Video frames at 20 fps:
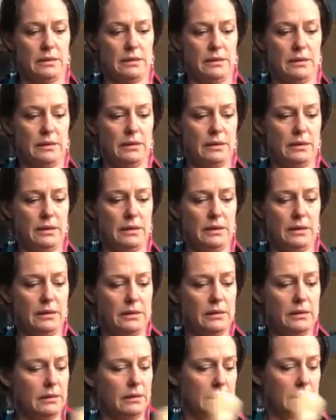Okay,
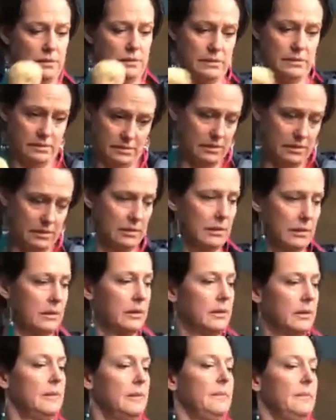that's nice.
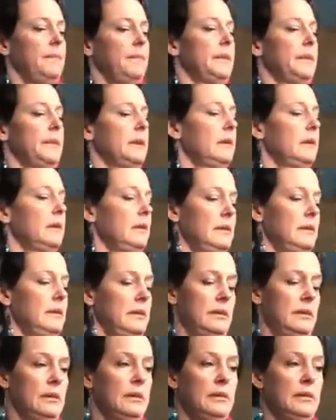Good.
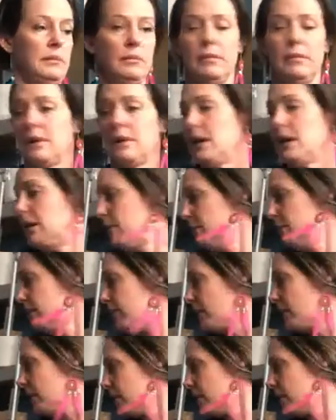
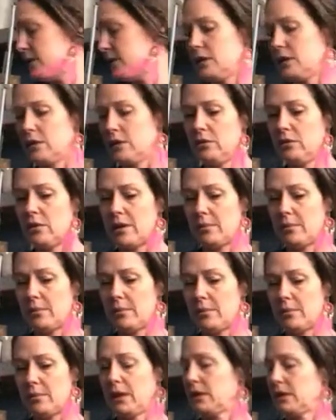Could you wrap
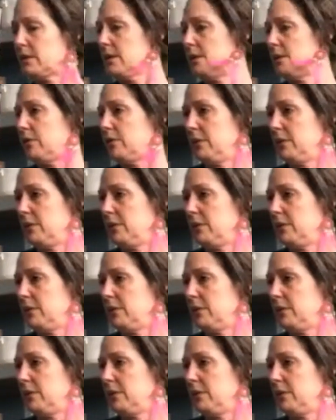that up for me?